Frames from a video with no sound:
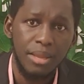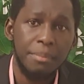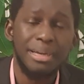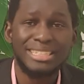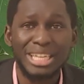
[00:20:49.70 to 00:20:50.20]

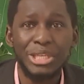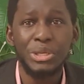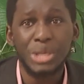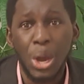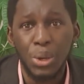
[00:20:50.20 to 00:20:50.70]
But do
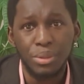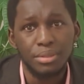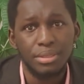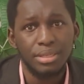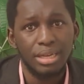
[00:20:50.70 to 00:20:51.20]
you know
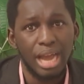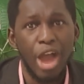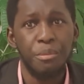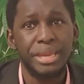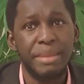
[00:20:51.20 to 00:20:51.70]

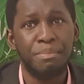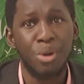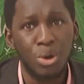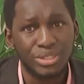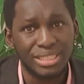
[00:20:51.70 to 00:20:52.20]
how many
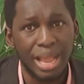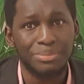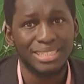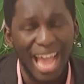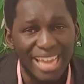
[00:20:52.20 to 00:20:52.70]
boats
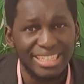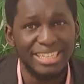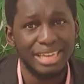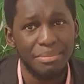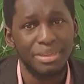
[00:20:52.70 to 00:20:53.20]
capsized
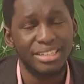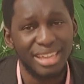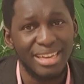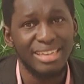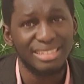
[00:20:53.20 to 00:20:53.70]
in that
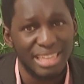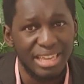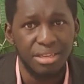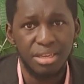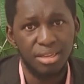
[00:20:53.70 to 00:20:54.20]
Mediterranean Sea?